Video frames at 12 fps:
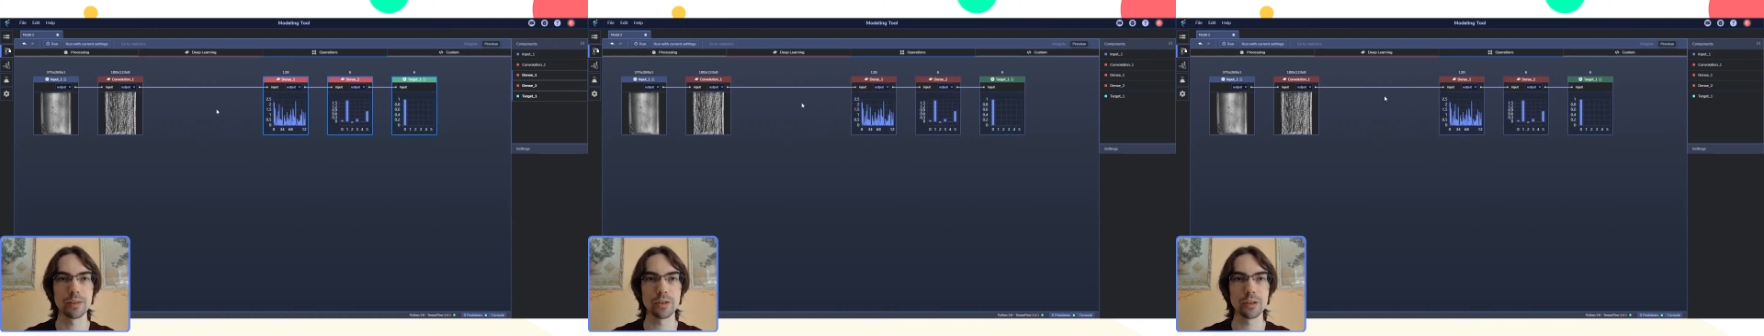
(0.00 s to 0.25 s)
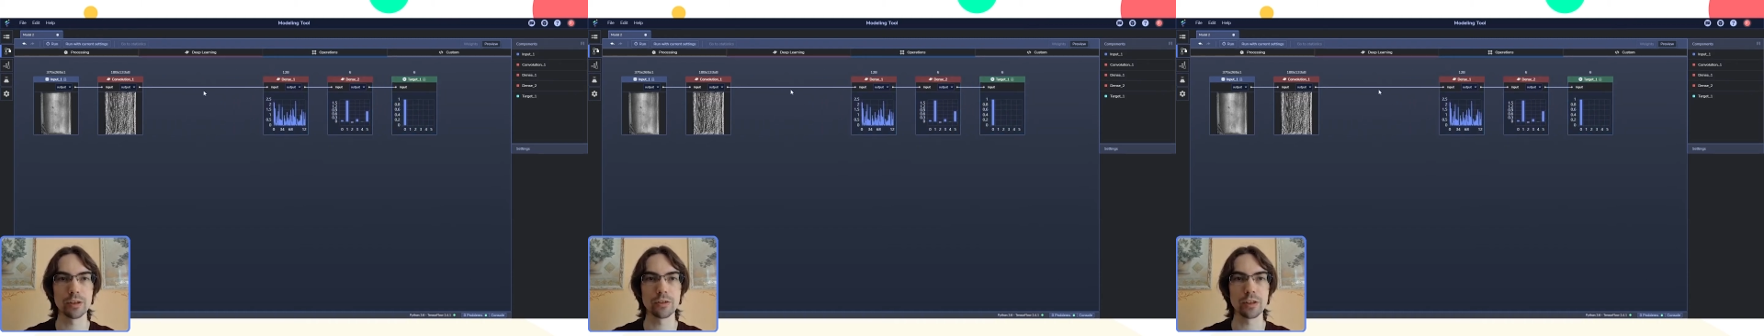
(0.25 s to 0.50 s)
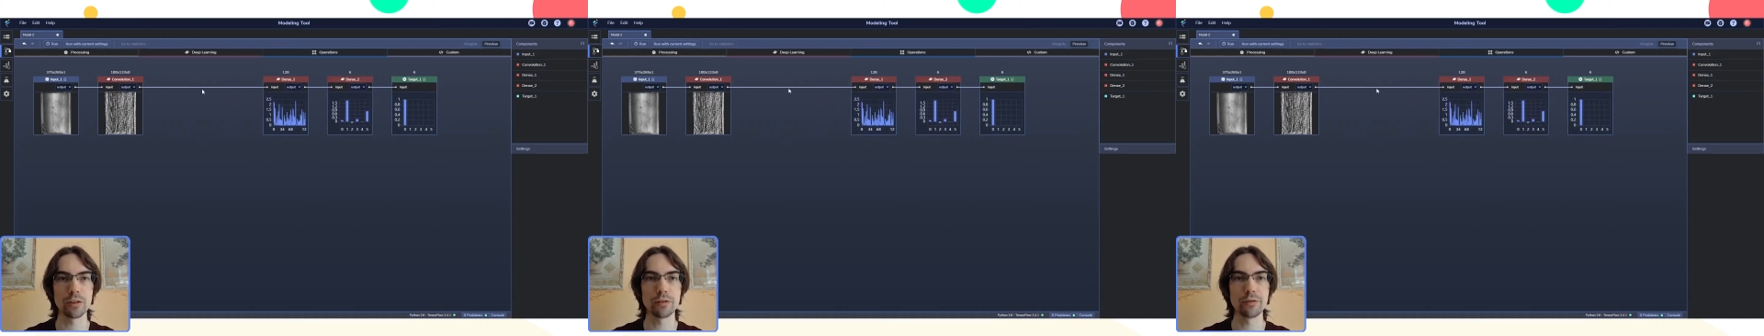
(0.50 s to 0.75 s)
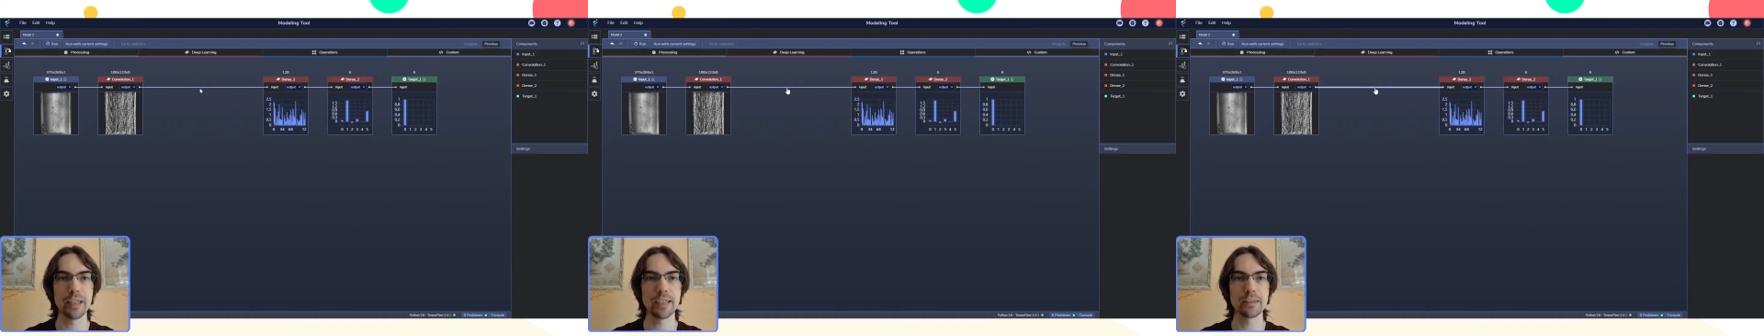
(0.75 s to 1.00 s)
so it goes a lot
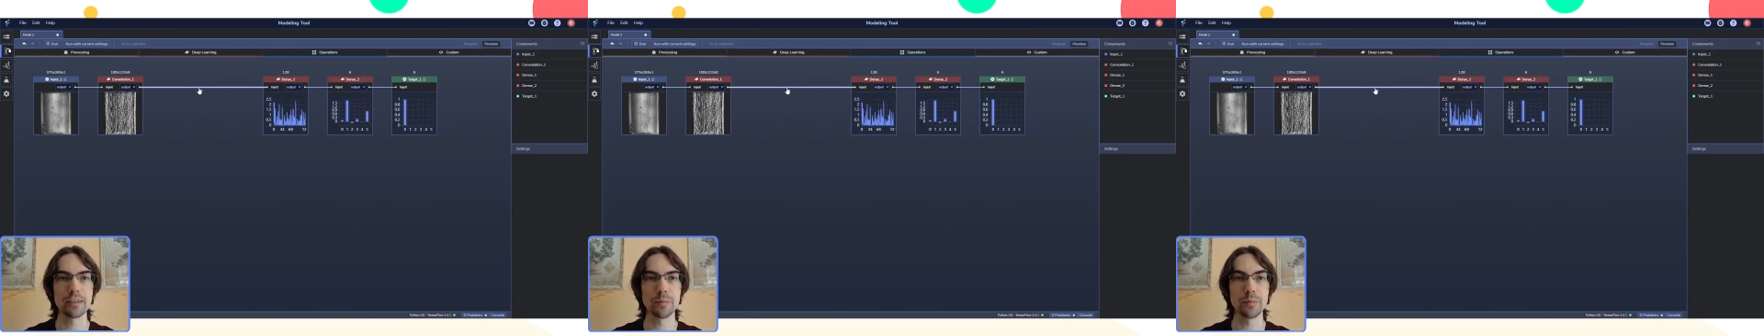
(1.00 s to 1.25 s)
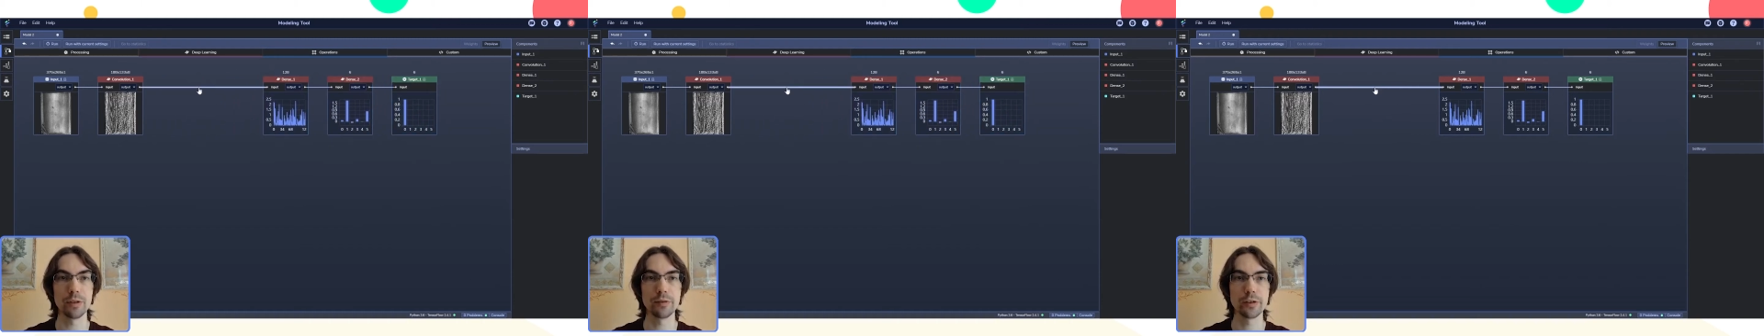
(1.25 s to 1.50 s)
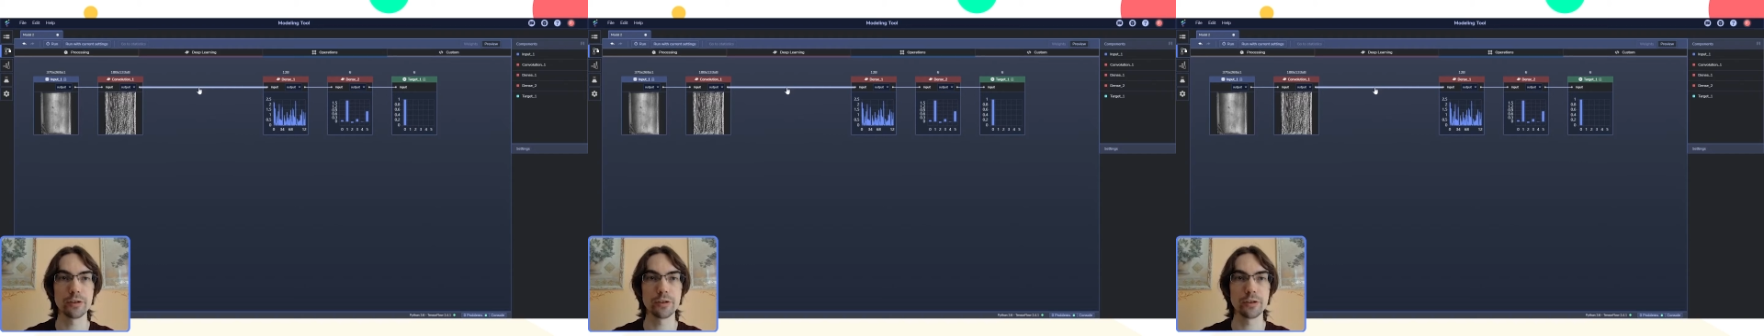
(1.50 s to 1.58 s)
faster both for